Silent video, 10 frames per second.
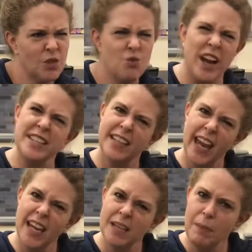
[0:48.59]
rice
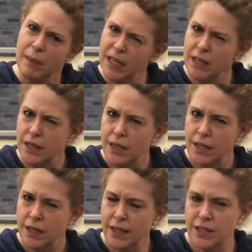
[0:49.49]
cake maybe,
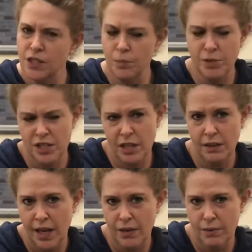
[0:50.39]
like Ooh. super stale
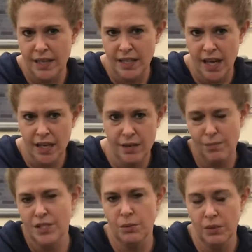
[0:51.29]
kind of rice cake. It
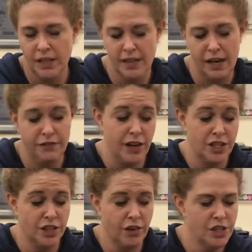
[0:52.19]
wasn't really like
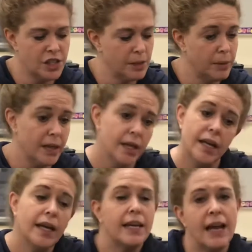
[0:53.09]
fresh and crunchy, but
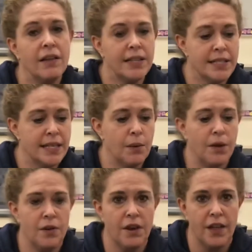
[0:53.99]
now let's see
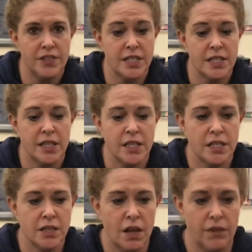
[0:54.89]
whether or not this is gonna
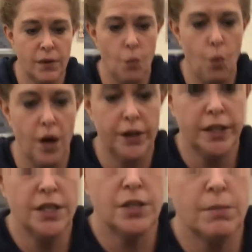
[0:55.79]
dissolve in
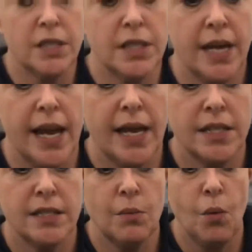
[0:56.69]
water. So I'm just gonna
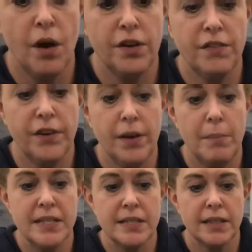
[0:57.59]
add some water very
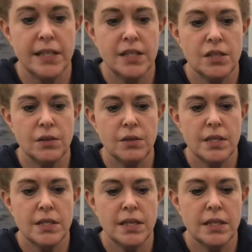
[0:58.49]
messily to
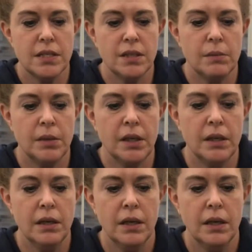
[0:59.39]
this test tube here.